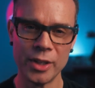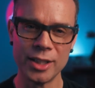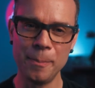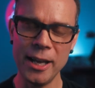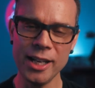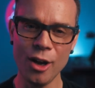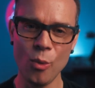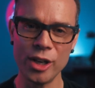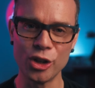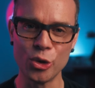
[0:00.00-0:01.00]
Depending on
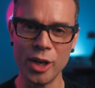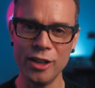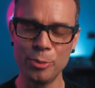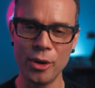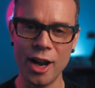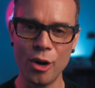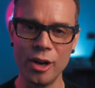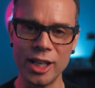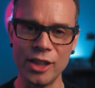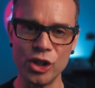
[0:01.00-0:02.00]
what your creative
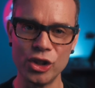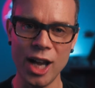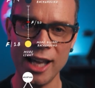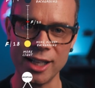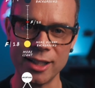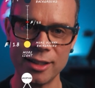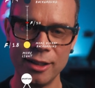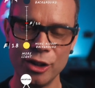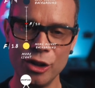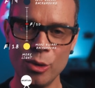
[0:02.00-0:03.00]
priority in the shot is,
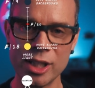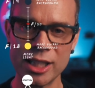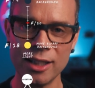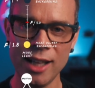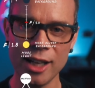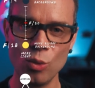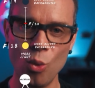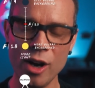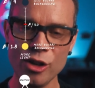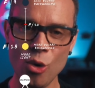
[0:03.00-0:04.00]
you can select
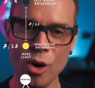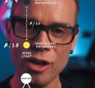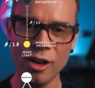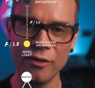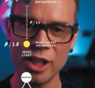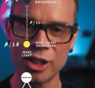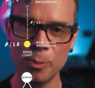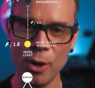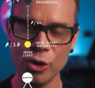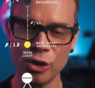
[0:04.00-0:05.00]
one corner of the
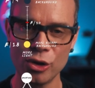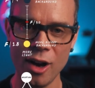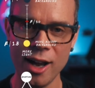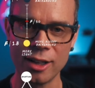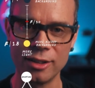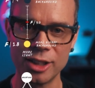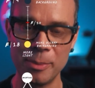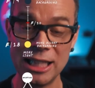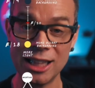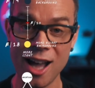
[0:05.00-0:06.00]
exposure triangle to
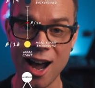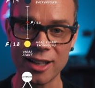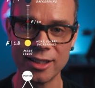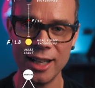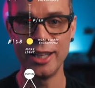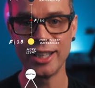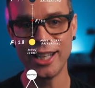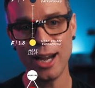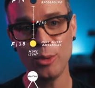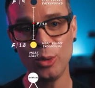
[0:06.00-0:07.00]
be locked, and the
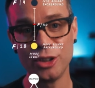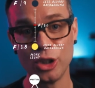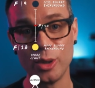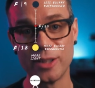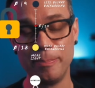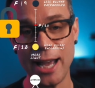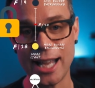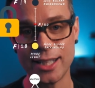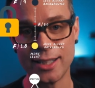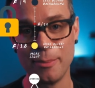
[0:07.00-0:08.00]
camera will do its
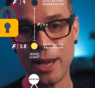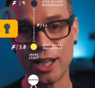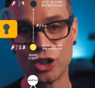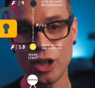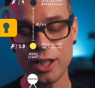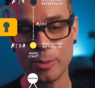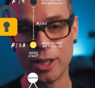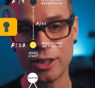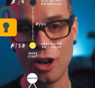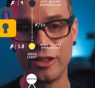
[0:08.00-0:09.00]
best to make
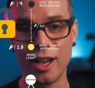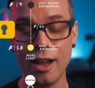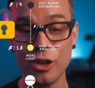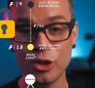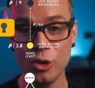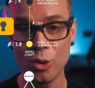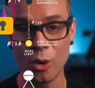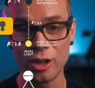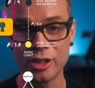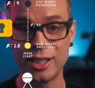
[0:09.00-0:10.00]
adjustments on the other 2
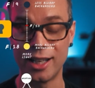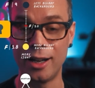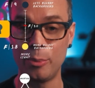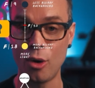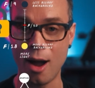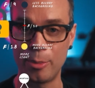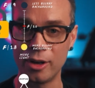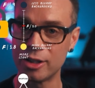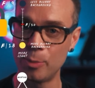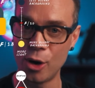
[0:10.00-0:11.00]
corners to get a proper
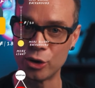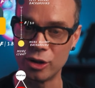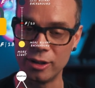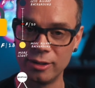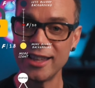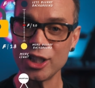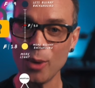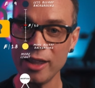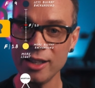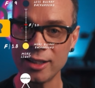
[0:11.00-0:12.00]
exposure. That's
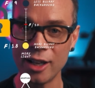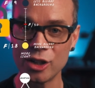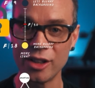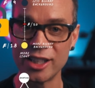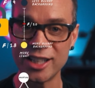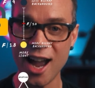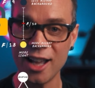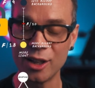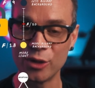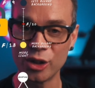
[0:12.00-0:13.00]
why these letters on the
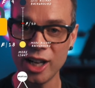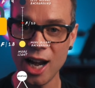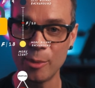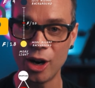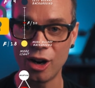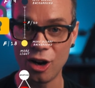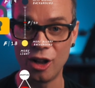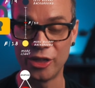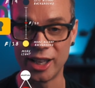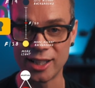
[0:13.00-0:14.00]
dial of your camera are
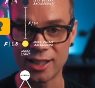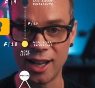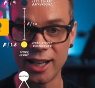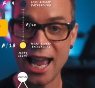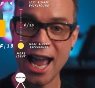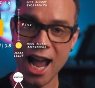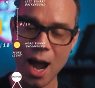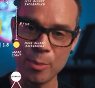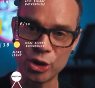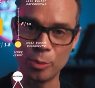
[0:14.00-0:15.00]
called things like
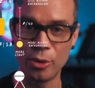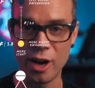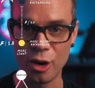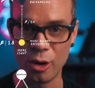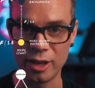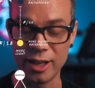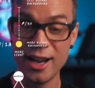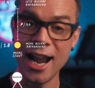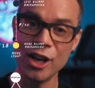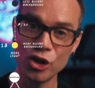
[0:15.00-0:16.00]
aperture priority
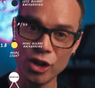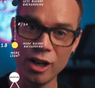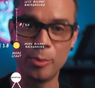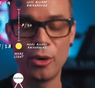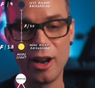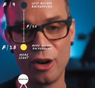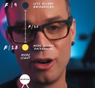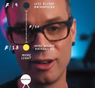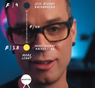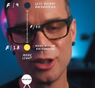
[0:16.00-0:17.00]
and shutter
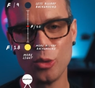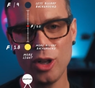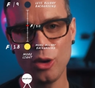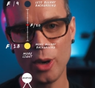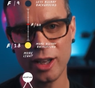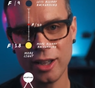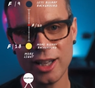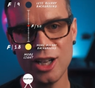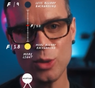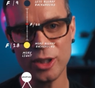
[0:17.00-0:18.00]
priority. Real quick,
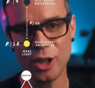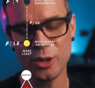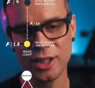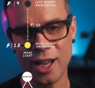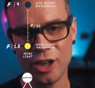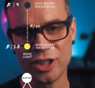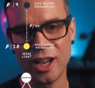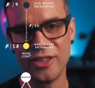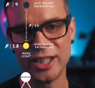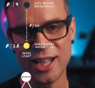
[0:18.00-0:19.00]
here's what those letters
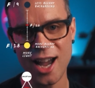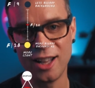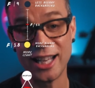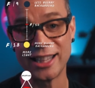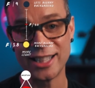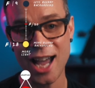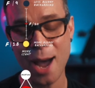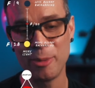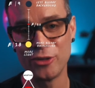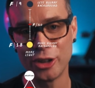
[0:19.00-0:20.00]
on the dial at the
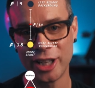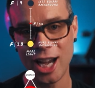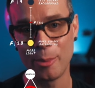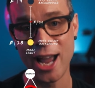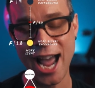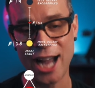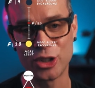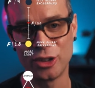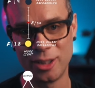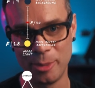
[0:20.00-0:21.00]
top of your camera
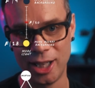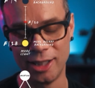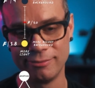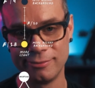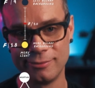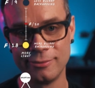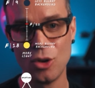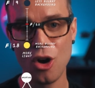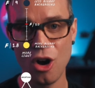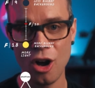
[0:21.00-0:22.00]
actually mean.
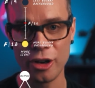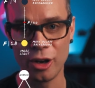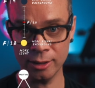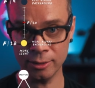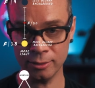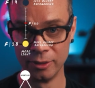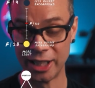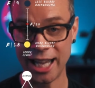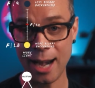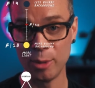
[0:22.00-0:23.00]
Auto. The
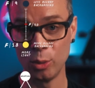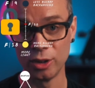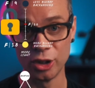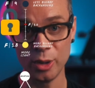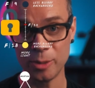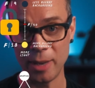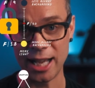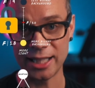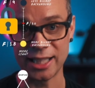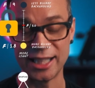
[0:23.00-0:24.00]
camera will do its
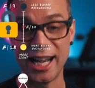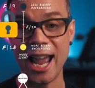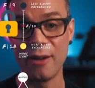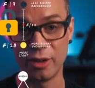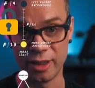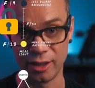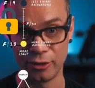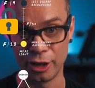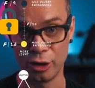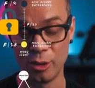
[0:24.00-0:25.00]
best to set everything for
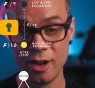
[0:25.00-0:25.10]
you.